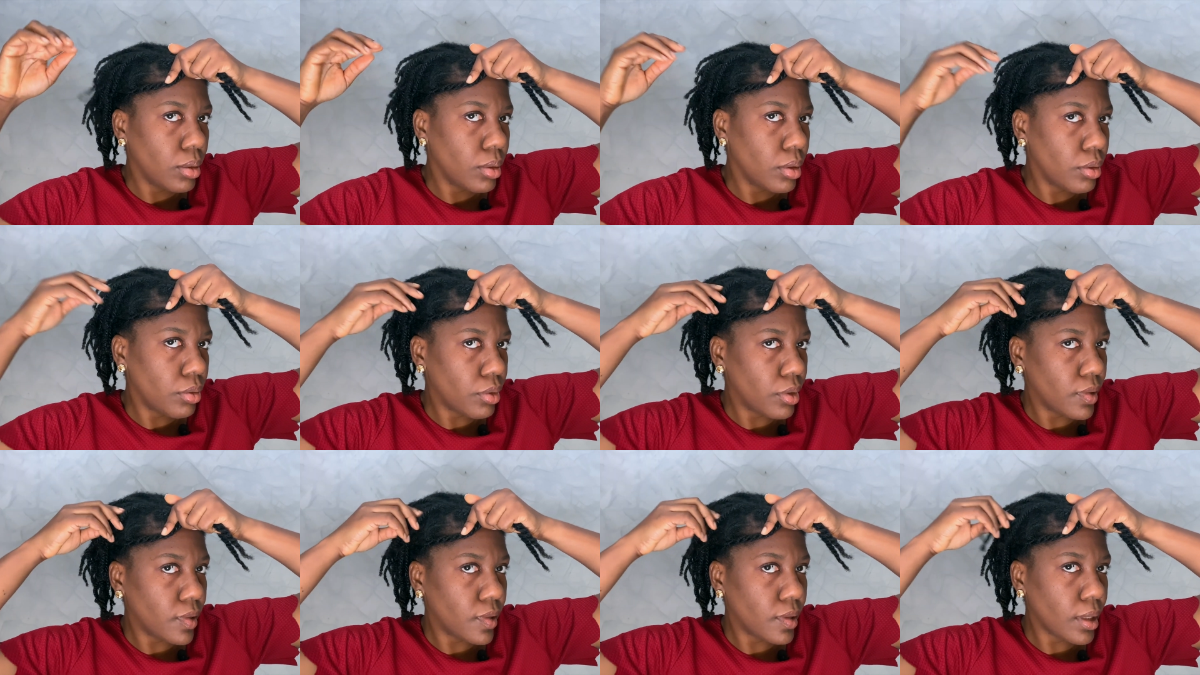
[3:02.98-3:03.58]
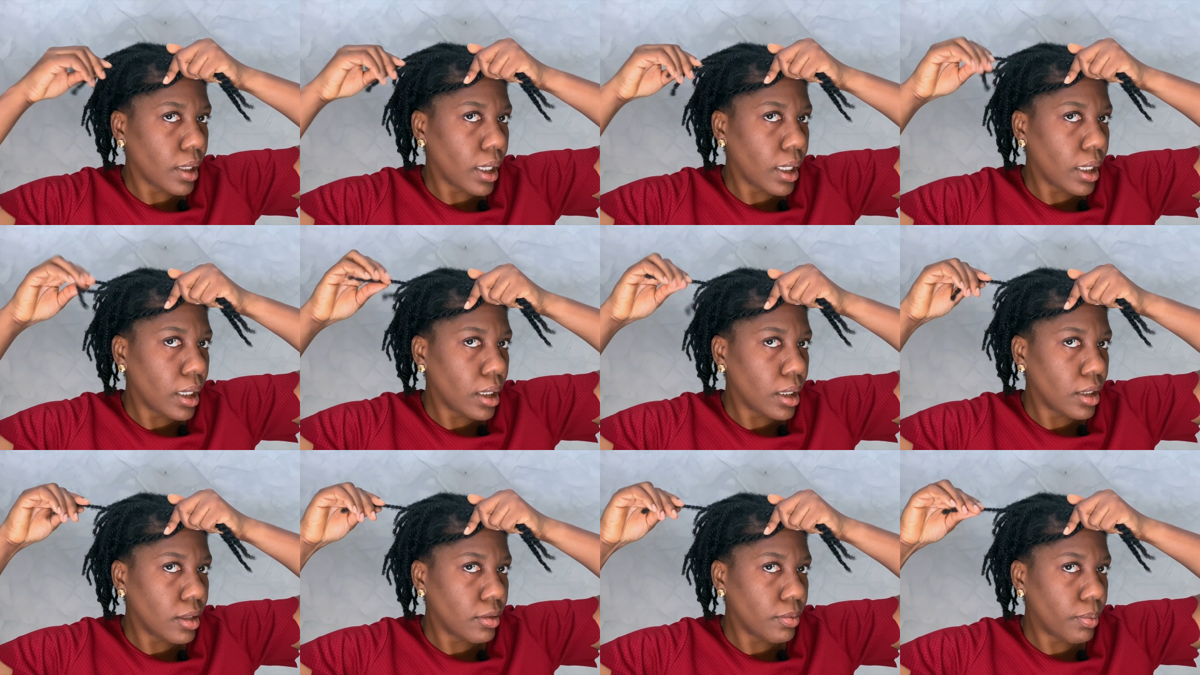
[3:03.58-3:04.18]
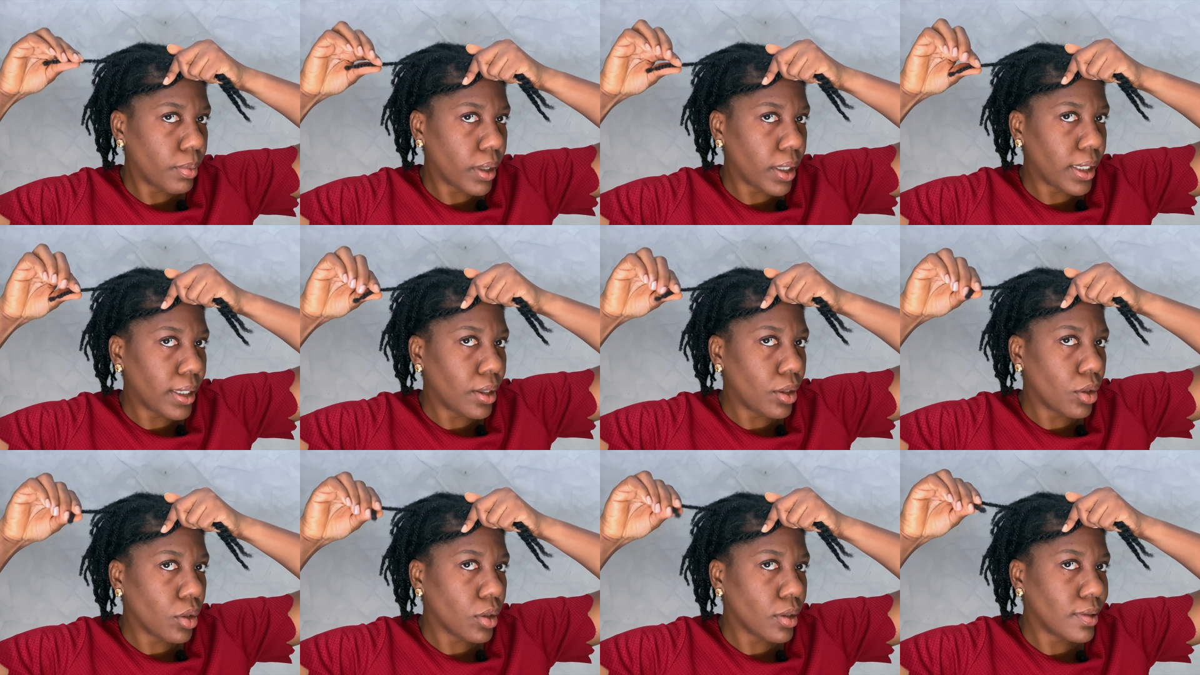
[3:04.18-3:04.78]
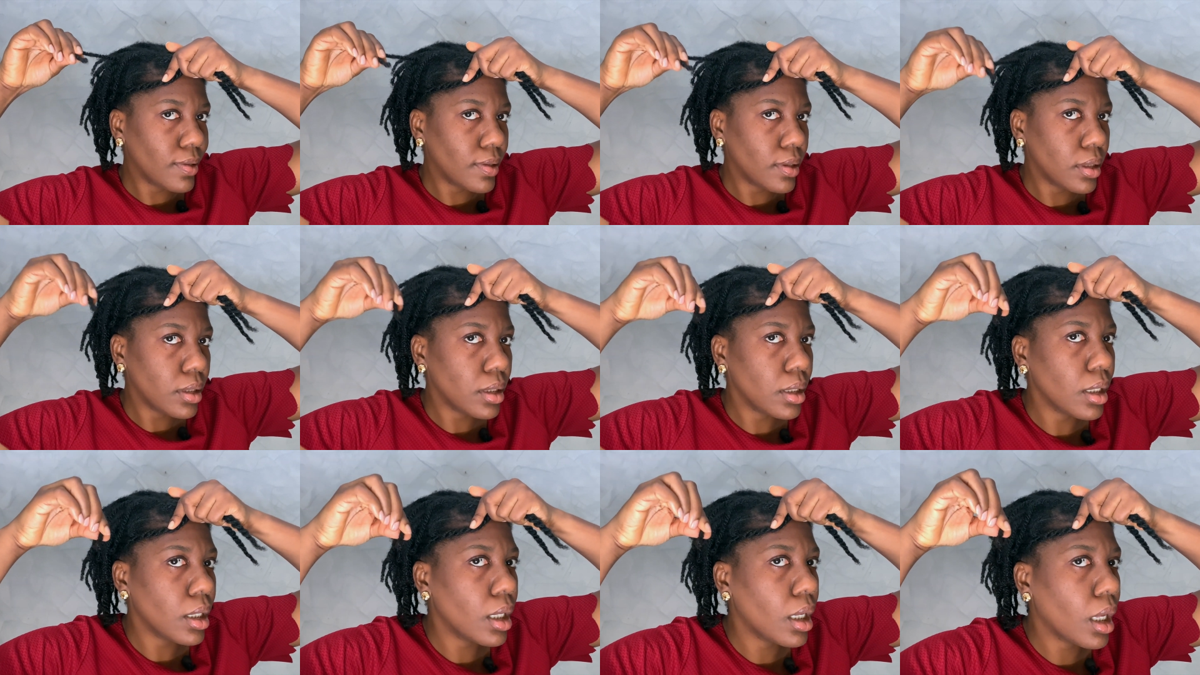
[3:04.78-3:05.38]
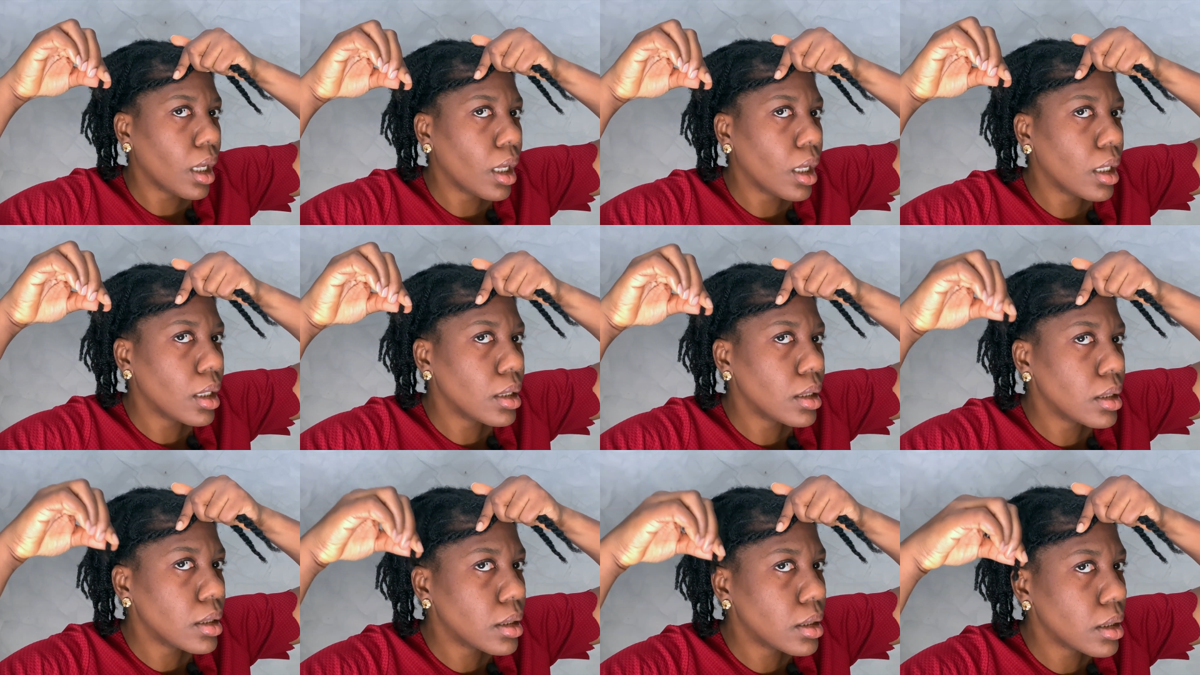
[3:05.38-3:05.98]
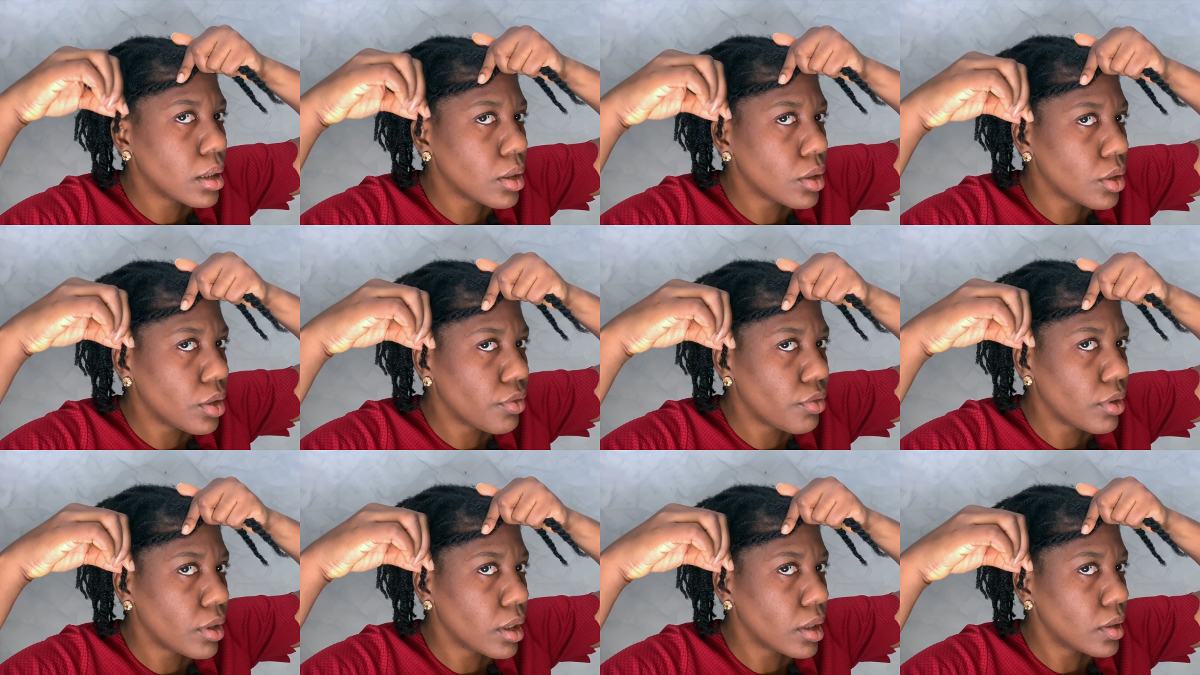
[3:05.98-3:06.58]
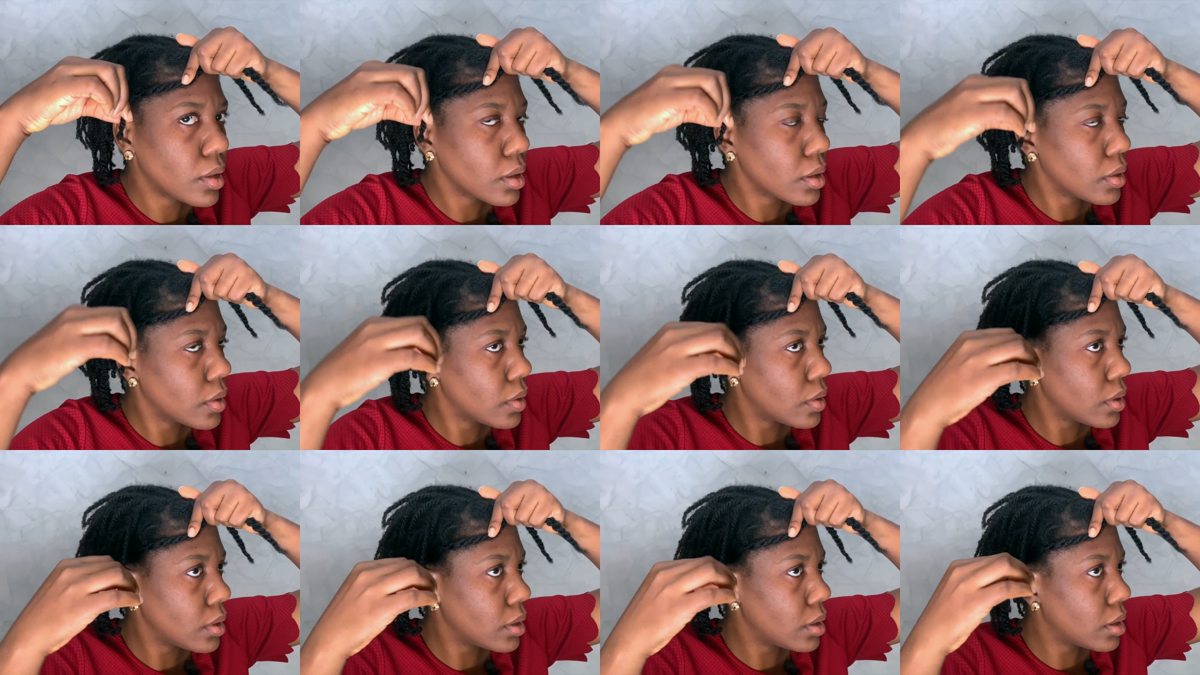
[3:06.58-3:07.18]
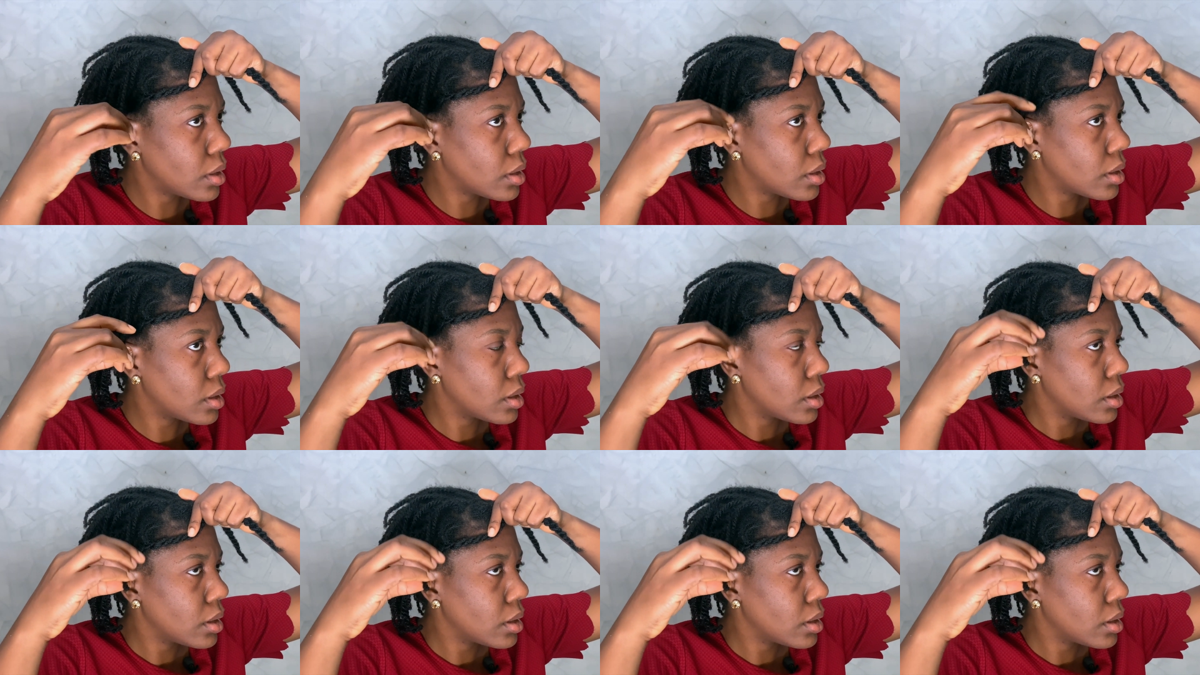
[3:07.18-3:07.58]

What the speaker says: restyle it by knotting the ends. I don't know if you guys can see this.